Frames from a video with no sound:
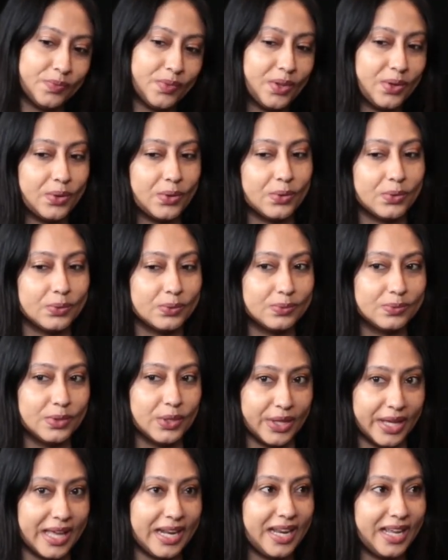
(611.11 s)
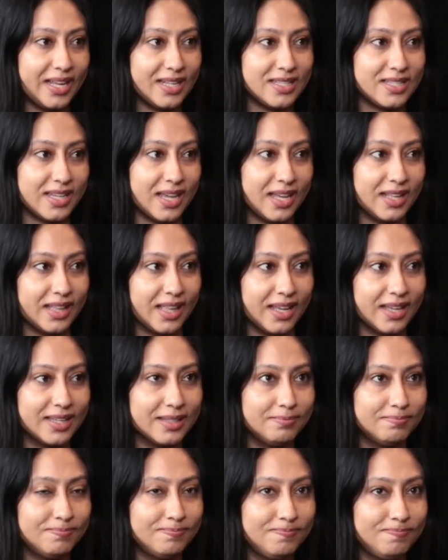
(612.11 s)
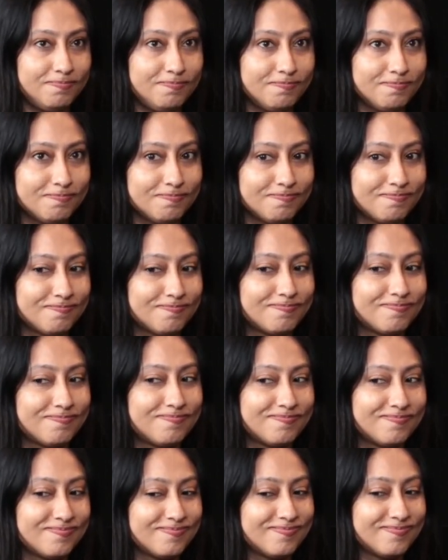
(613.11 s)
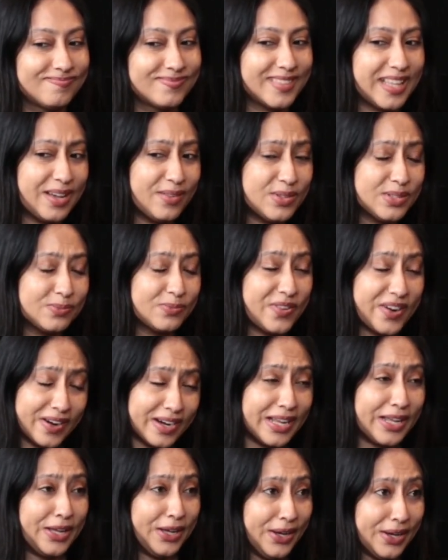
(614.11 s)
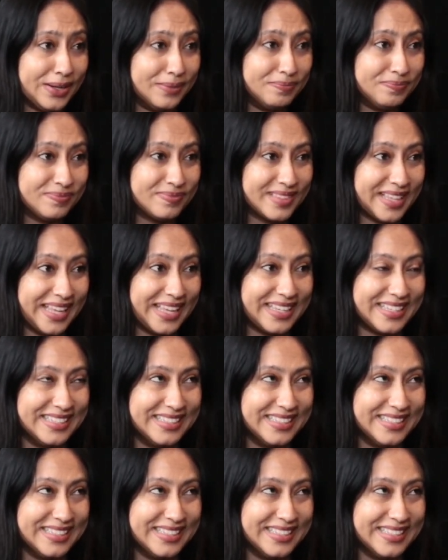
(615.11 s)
who look at it and say like, that was very good. Like,